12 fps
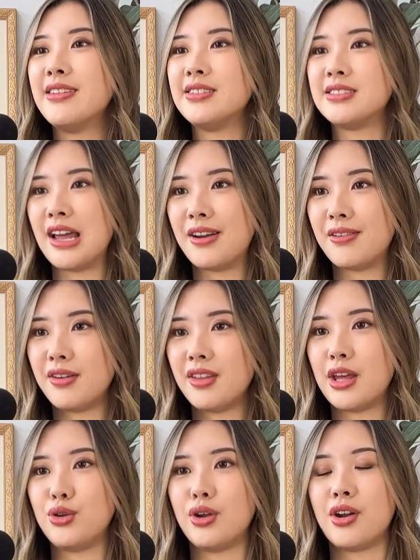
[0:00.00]
This is everything
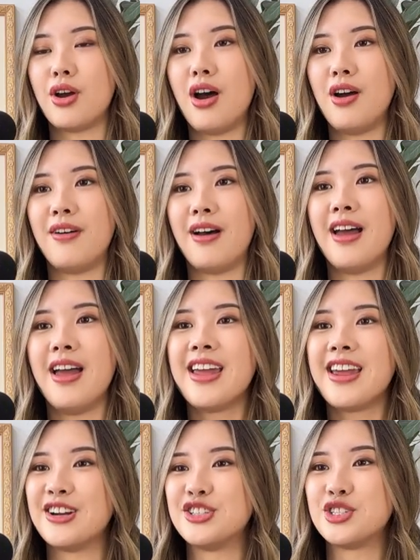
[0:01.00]
that you can offer.
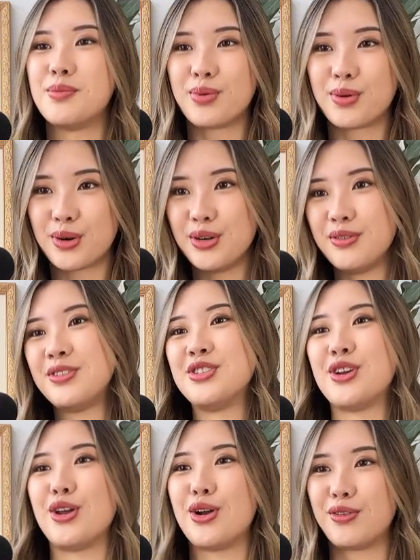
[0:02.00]
Here's some proof to
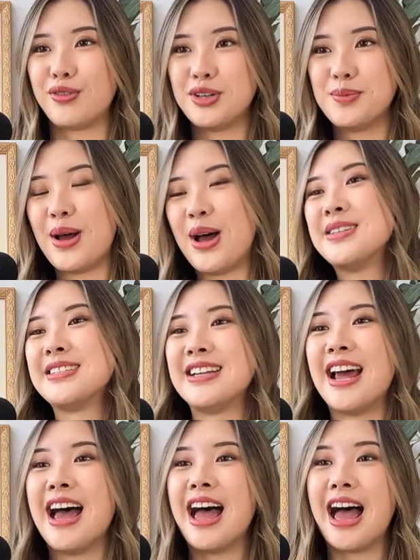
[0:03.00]
show you're a real person.